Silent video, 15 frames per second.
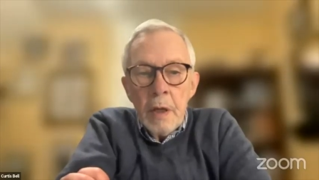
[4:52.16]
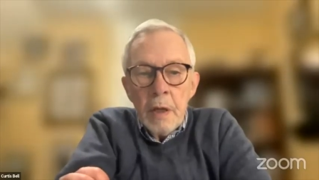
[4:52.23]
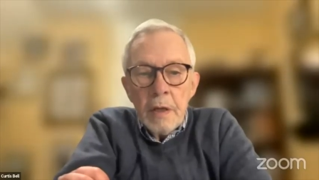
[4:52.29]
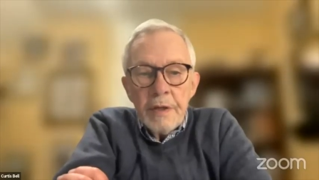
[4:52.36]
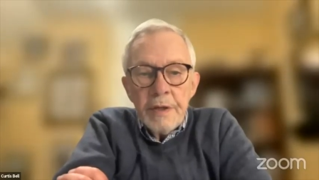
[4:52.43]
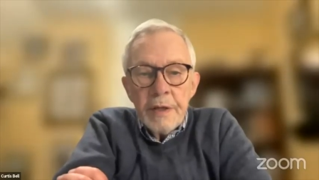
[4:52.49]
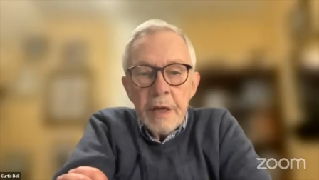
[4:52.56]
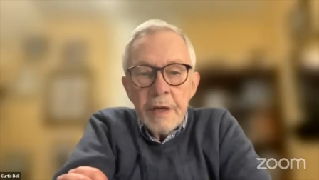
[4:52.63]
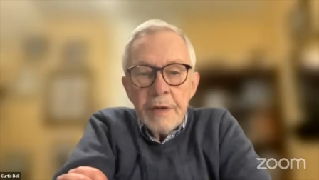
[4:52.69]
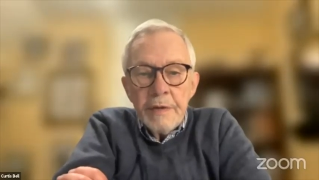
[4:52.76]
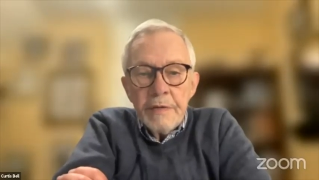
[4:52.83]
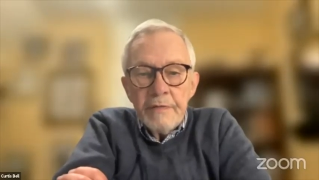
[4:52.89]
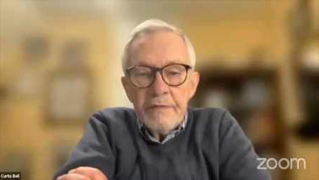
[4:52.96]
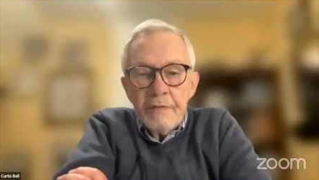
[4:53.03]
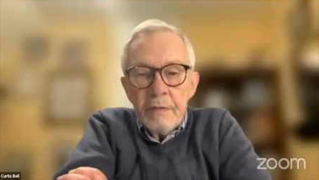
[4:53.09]
the end
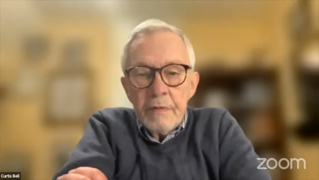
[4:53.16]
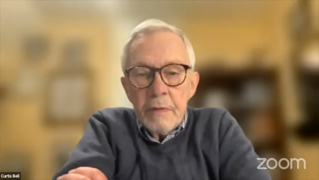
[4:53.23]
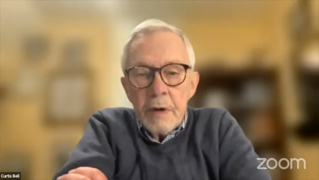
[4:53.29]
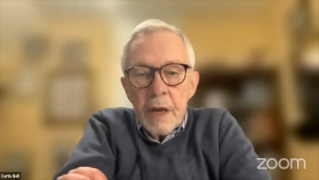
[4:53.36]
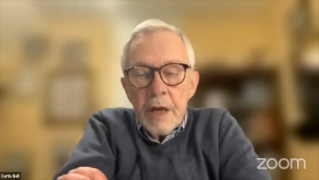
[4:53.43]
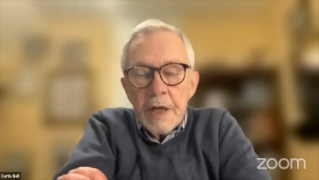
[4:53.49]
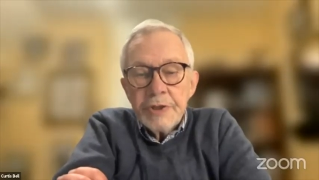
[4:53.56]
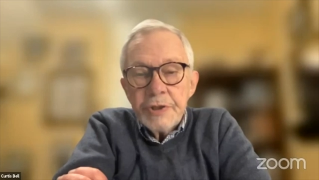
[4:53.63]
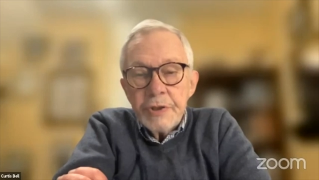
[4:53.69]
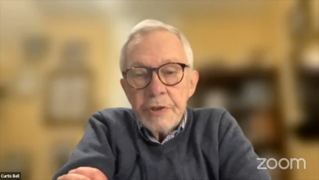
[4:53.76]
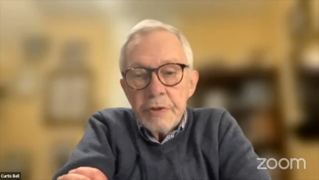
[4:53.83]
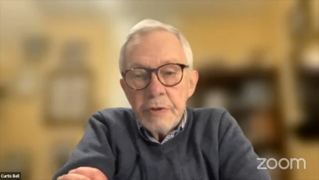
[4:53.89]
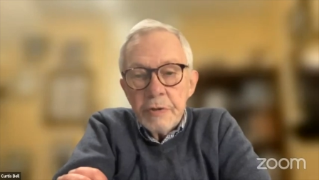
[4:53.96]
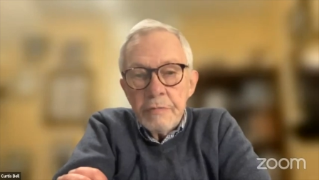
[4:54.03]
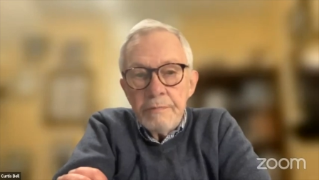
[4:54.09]
of last
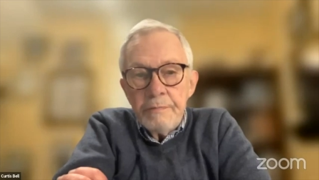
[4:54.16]
year.